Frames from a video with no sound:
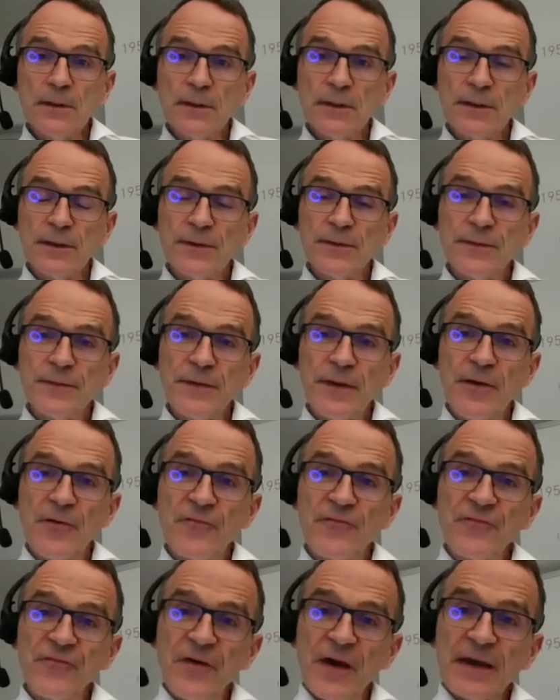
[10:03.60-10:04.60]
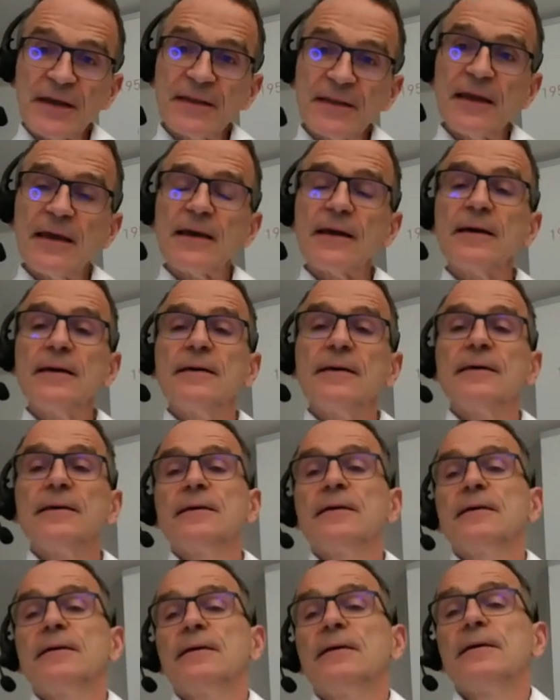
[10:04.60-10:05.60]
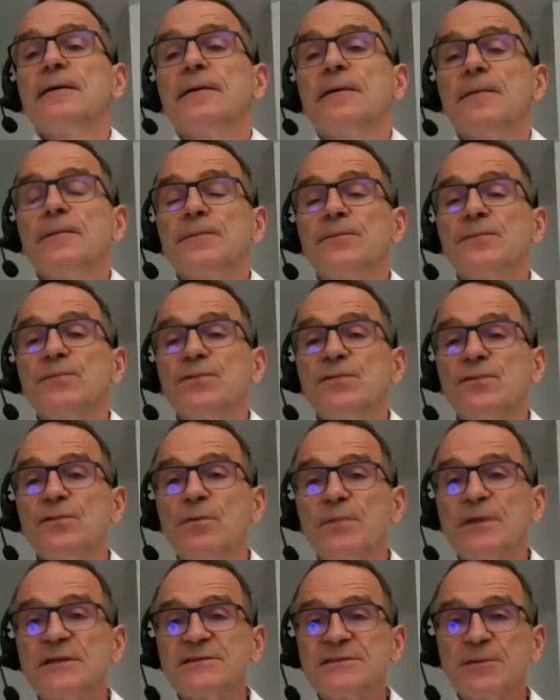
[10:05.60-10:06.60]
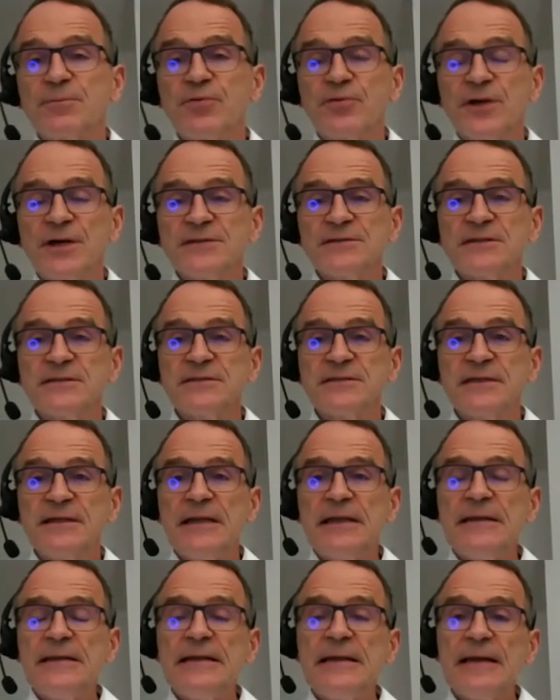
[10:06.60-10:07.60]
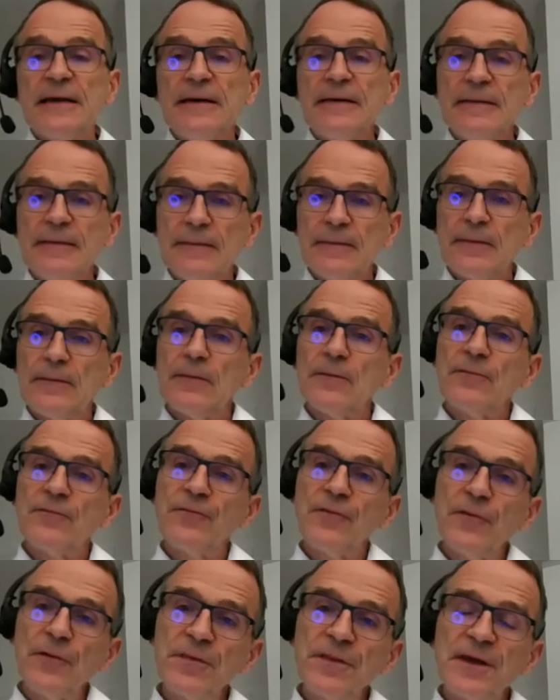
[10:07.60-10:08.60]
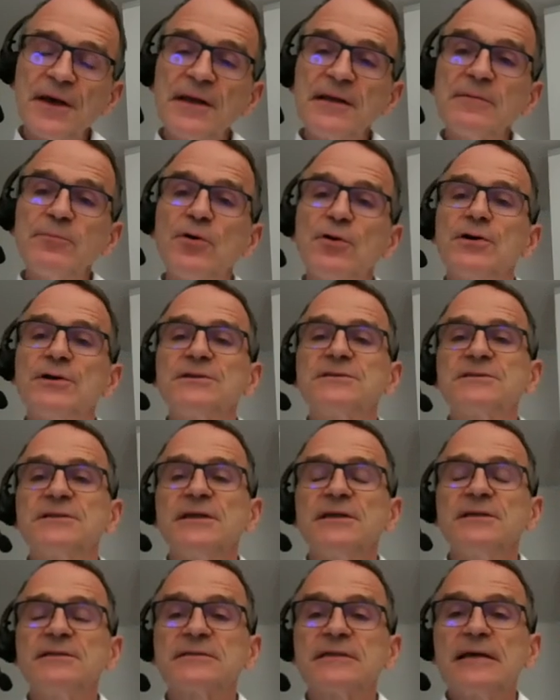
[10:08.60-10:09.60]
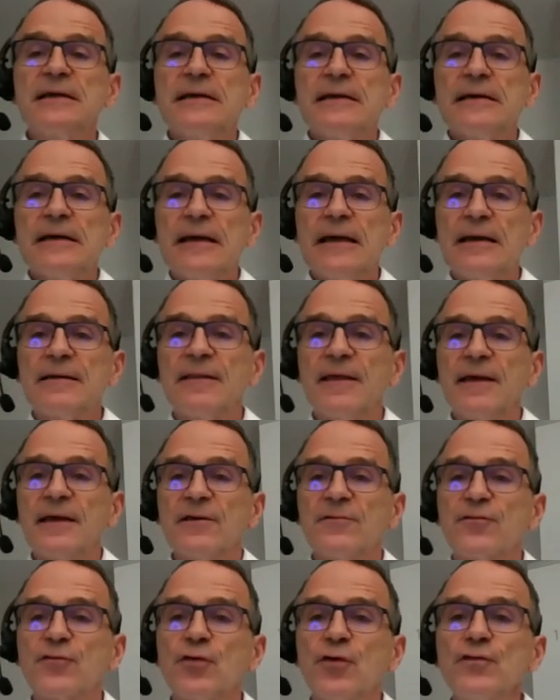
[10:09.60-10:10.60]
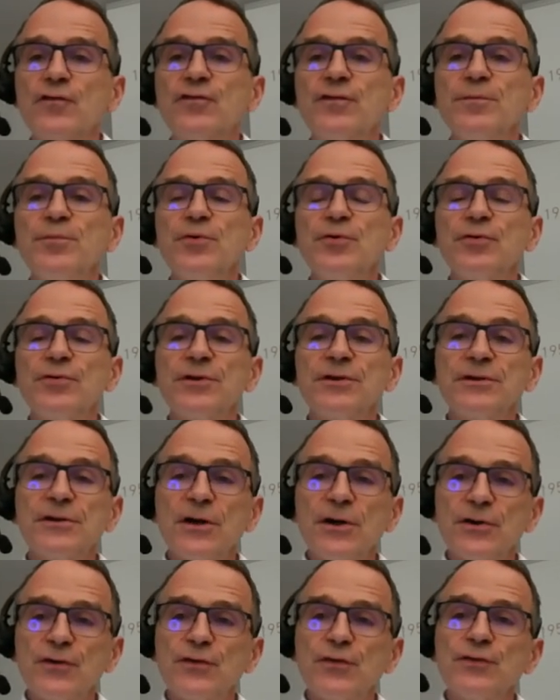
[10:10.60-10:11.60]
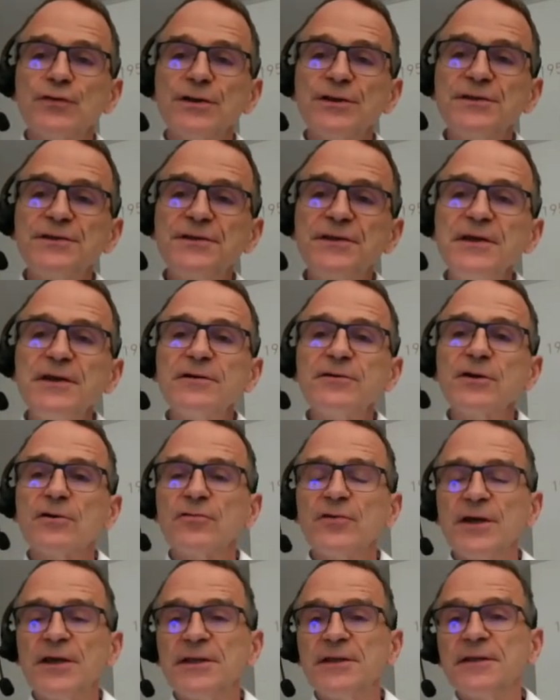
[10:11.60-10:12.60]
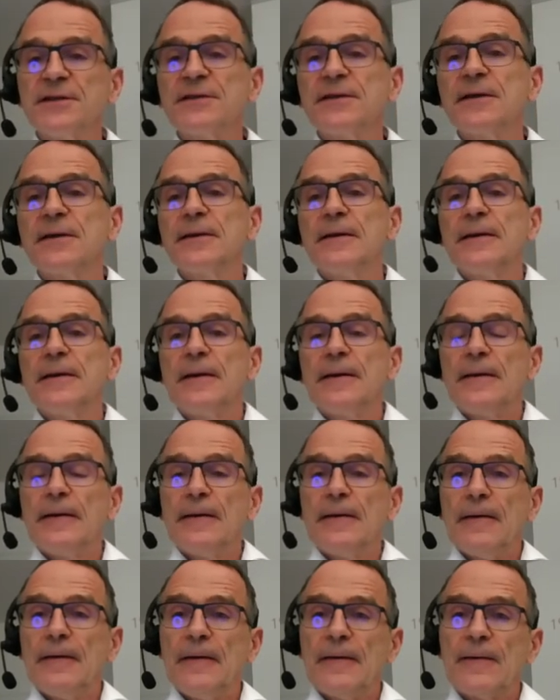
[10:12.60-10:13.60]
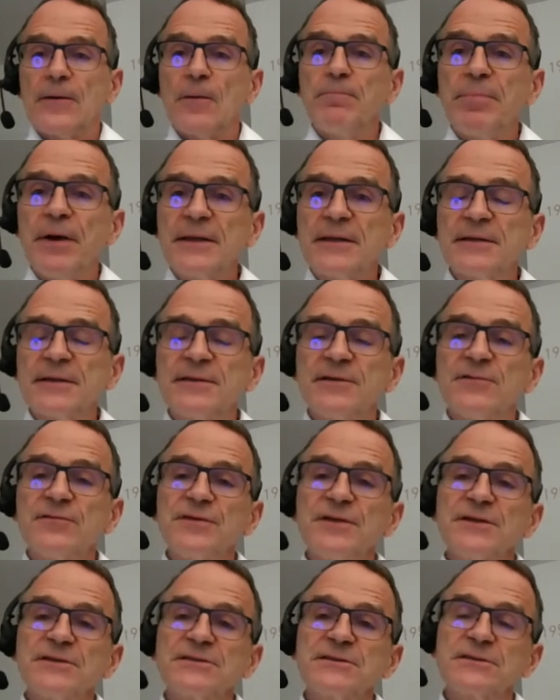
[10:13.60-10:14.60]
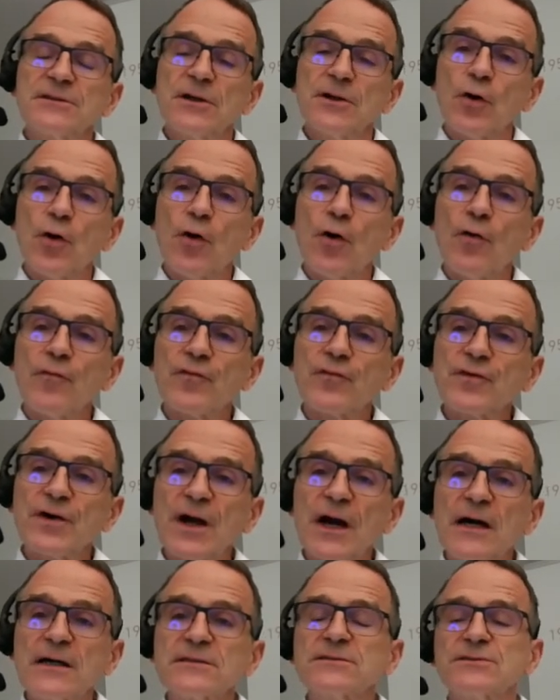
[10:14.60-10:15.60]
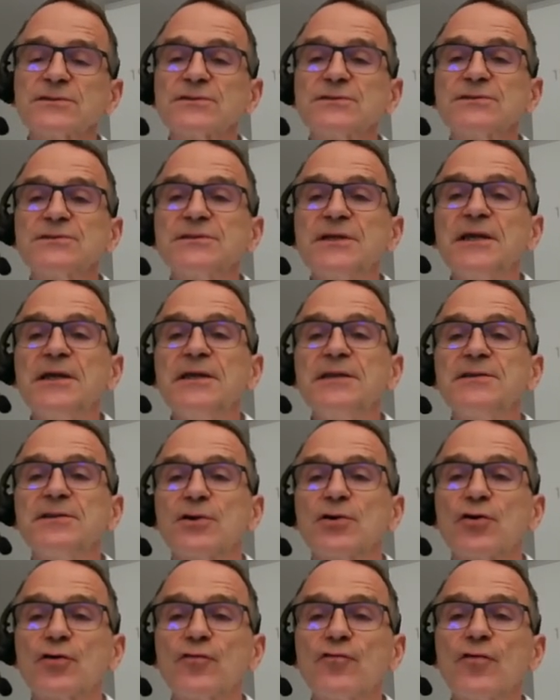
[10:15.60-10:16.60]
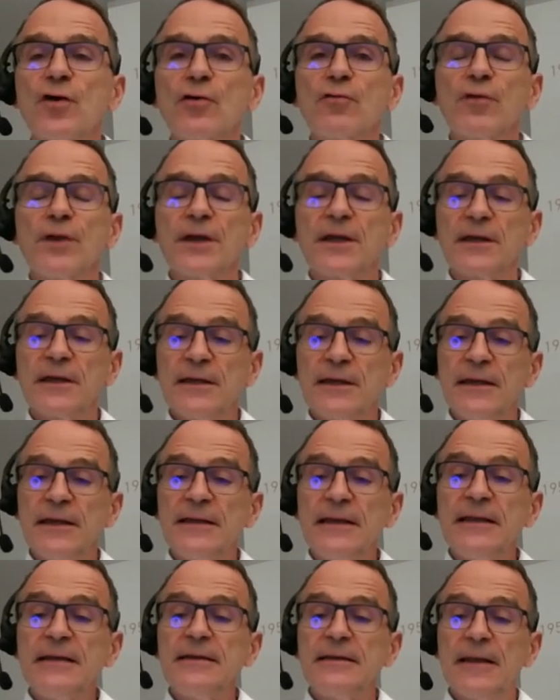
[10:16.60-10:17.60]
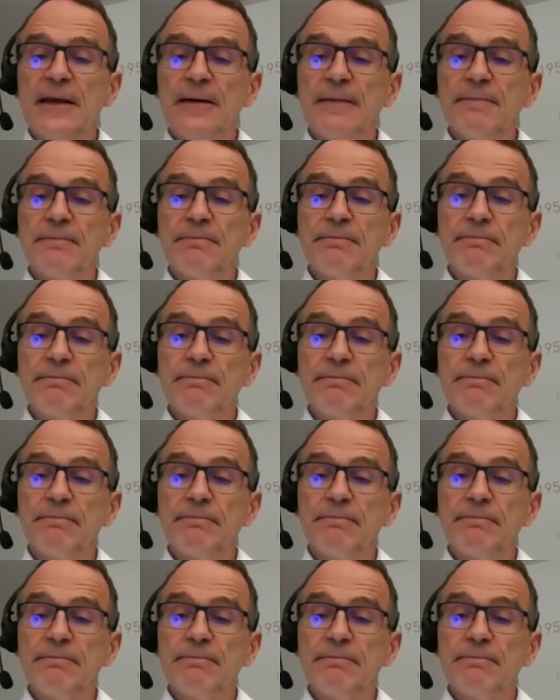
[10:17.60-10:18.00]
uh, affecting domestic prices in India for the edible oil seeds, and they have contributed to deteriorated competitiveness of castor seed growing in India.